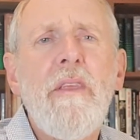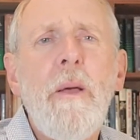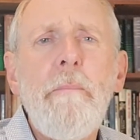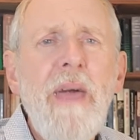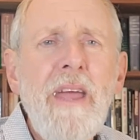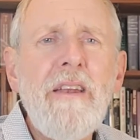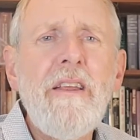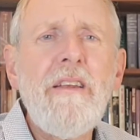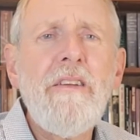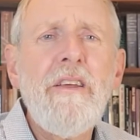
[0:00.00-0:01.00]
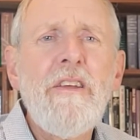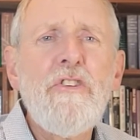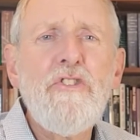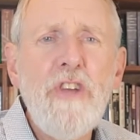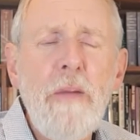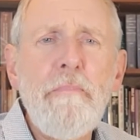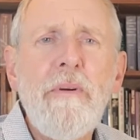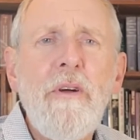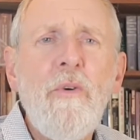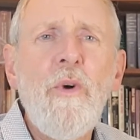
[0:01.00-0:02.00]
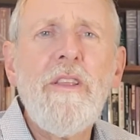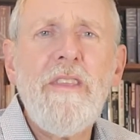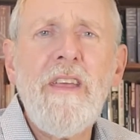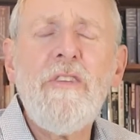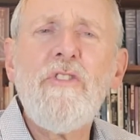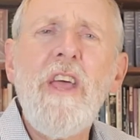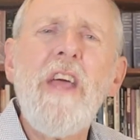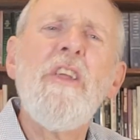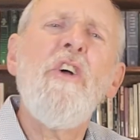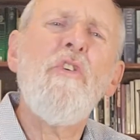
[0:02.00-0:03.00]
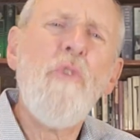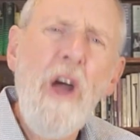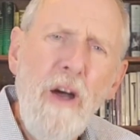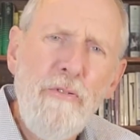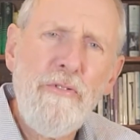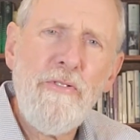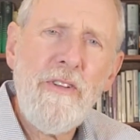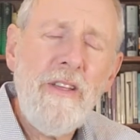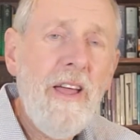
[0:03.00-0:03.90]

Abandon ship when things get rough.